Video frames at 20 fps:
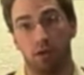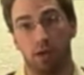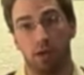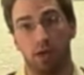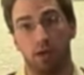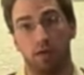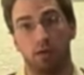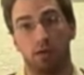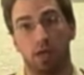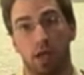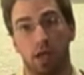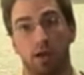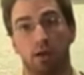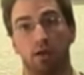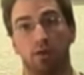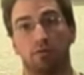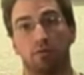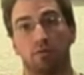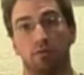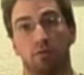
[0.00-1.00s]
a
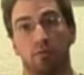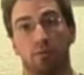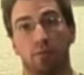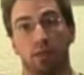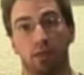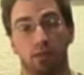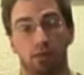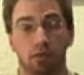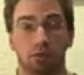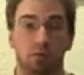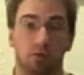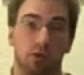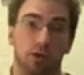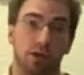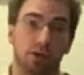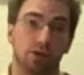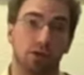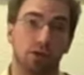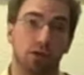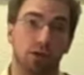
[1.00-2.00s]
docket of bills or
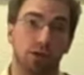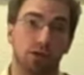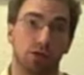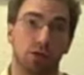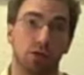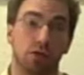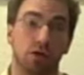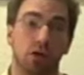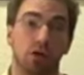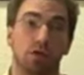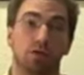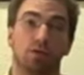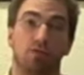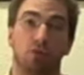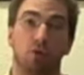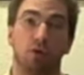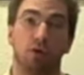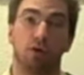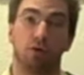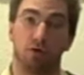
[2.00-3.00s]
legislation
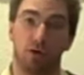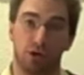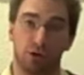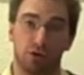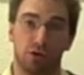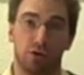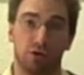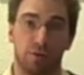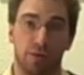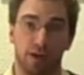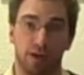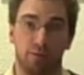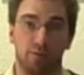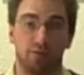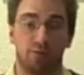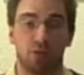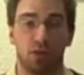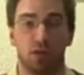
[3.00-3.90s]
for congressional debate.